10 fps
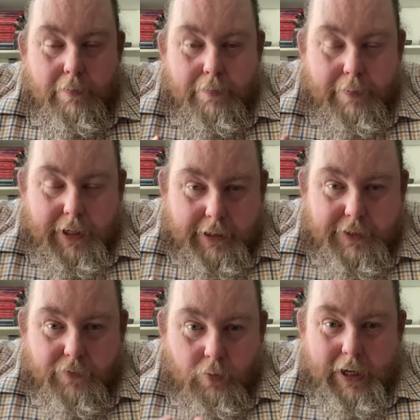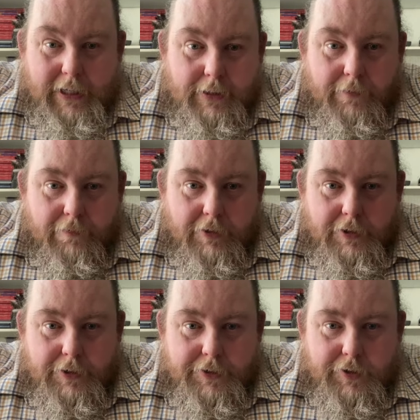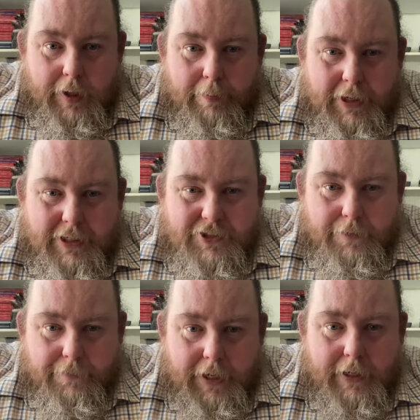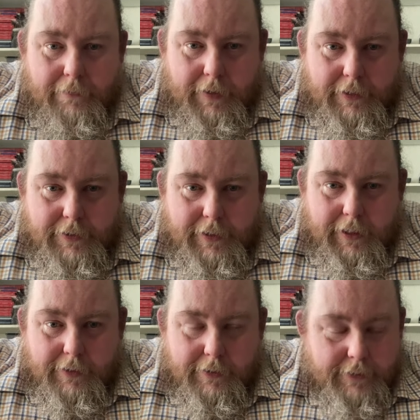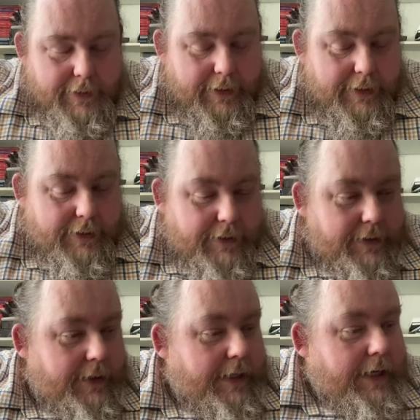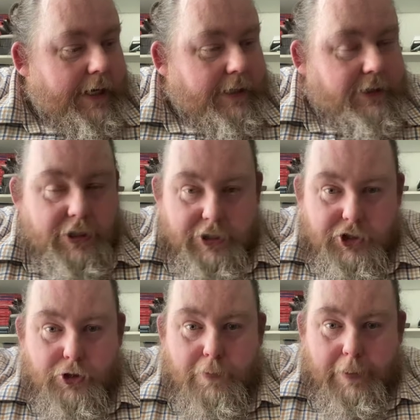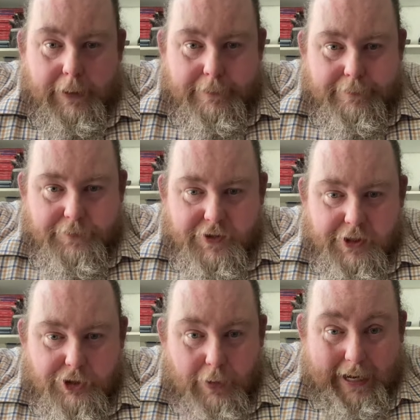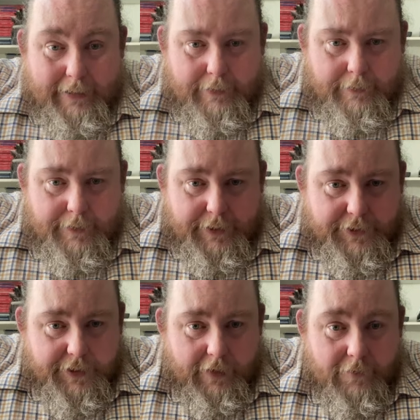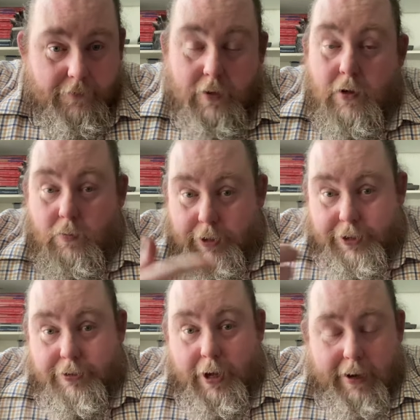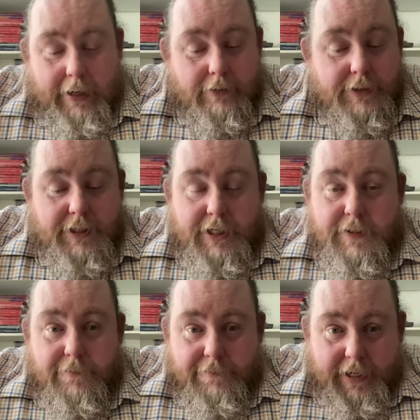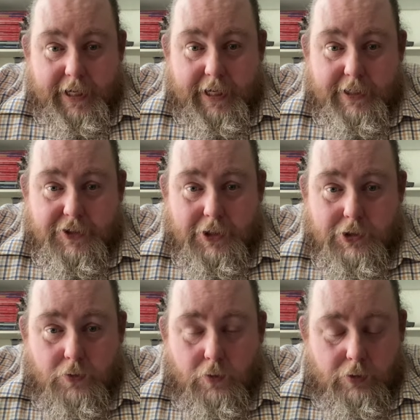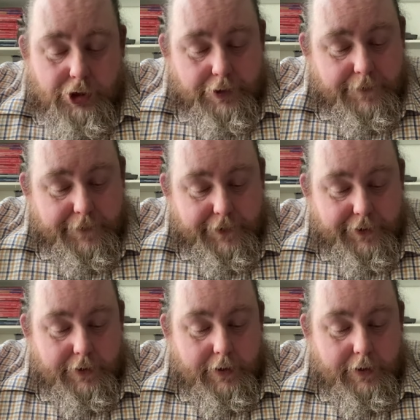because of the weight difference and because of the feel of it, and it's just super. So do handle this stuff when you go out and see it at fairs and at auctions,